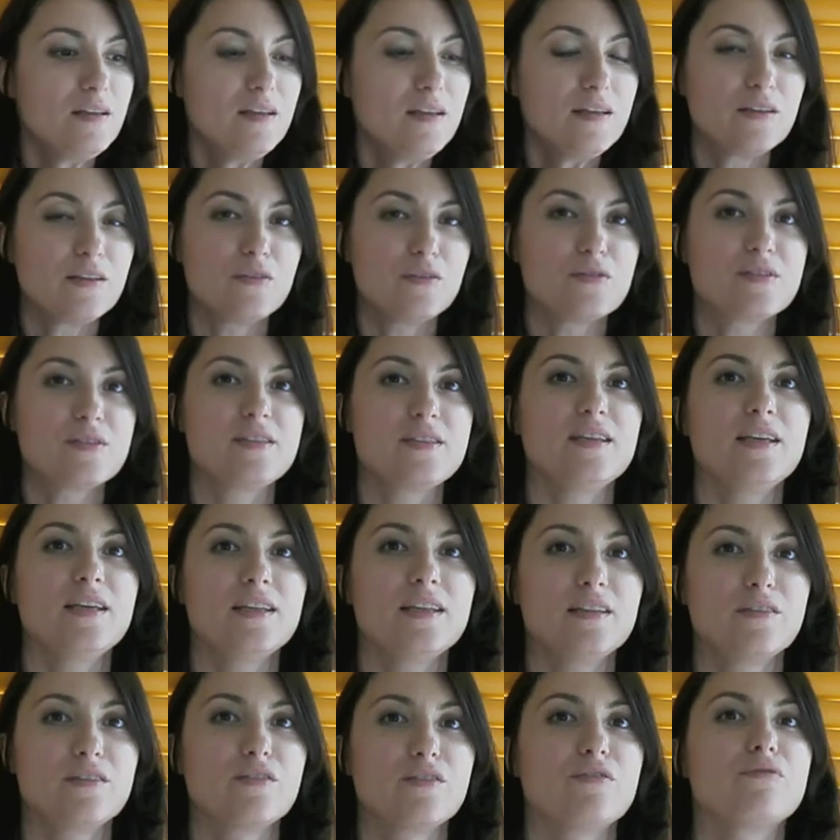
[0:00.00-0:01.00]
you see
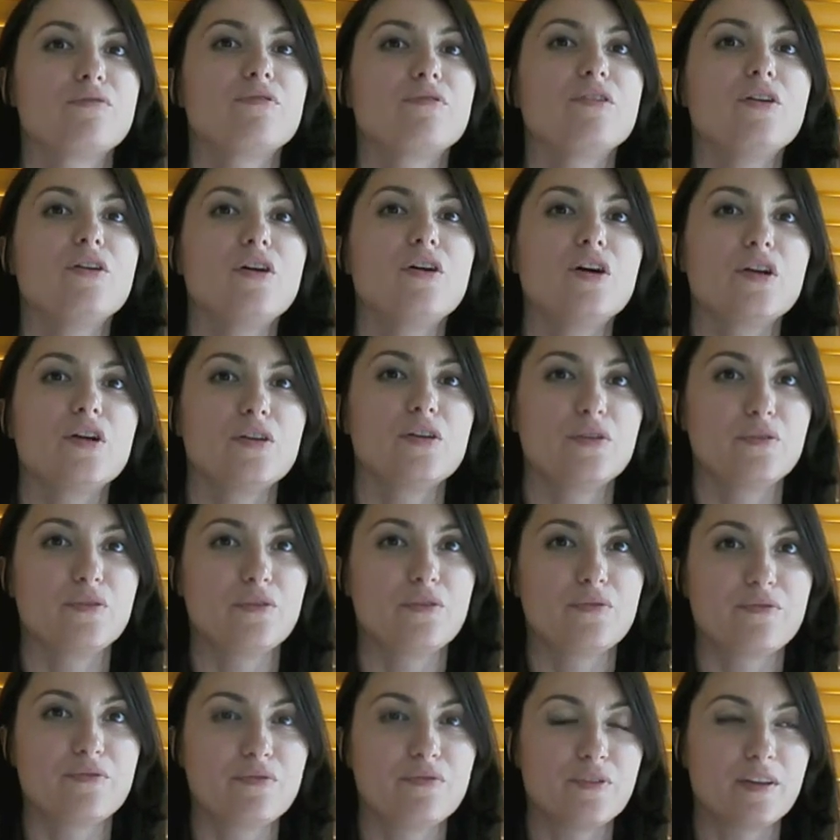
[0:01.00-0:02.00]
it in the floor,
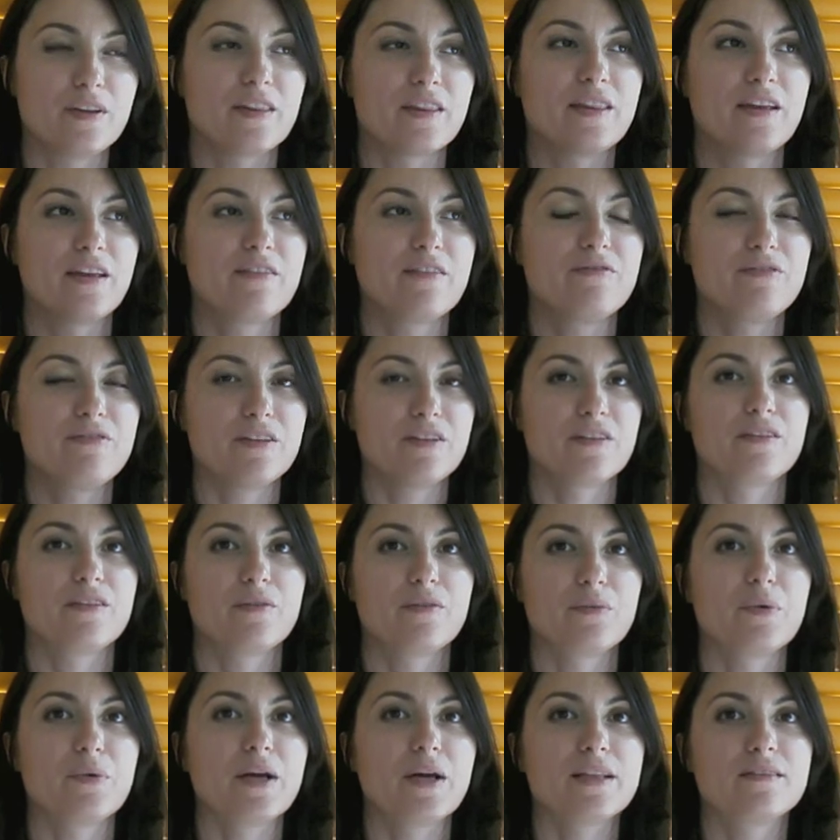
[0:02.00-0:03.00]
they feel
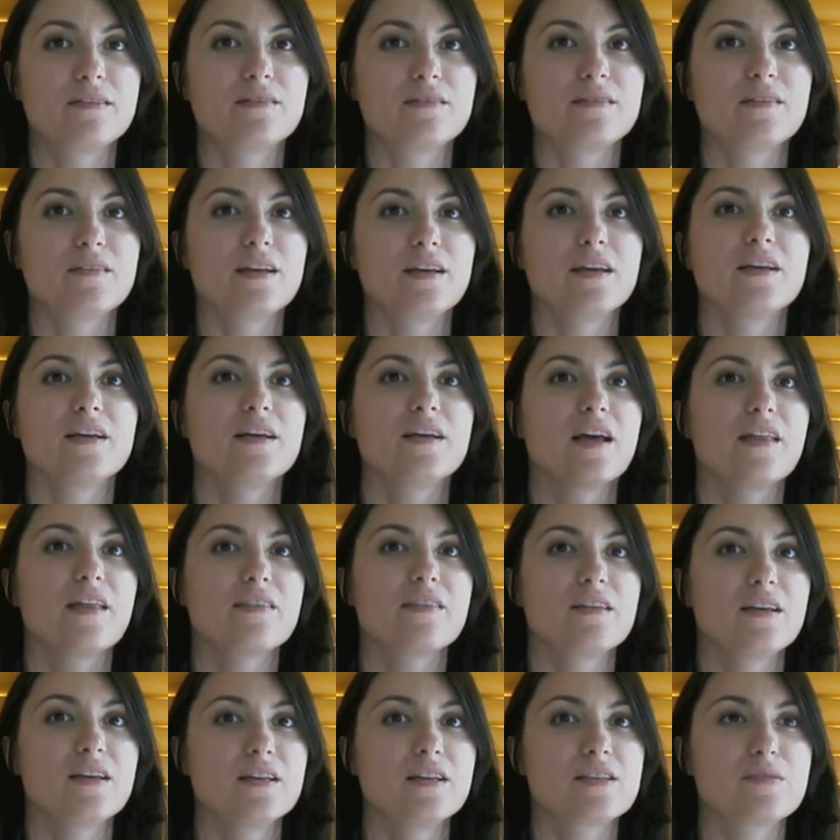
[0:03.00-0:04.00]
the wet thing. I
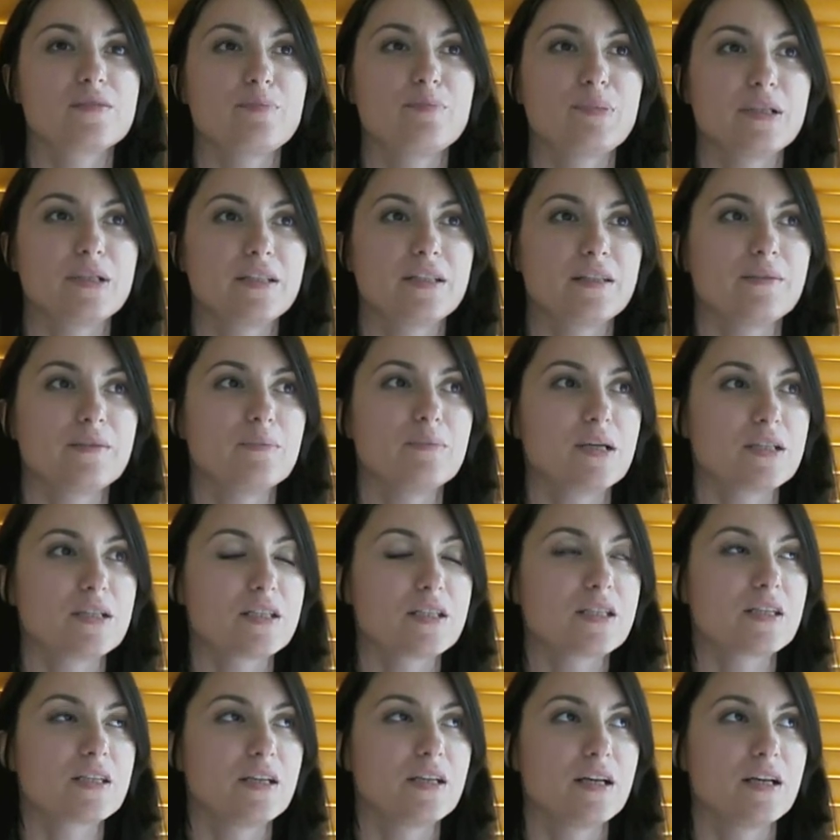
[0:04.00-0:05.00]
think it's pretty much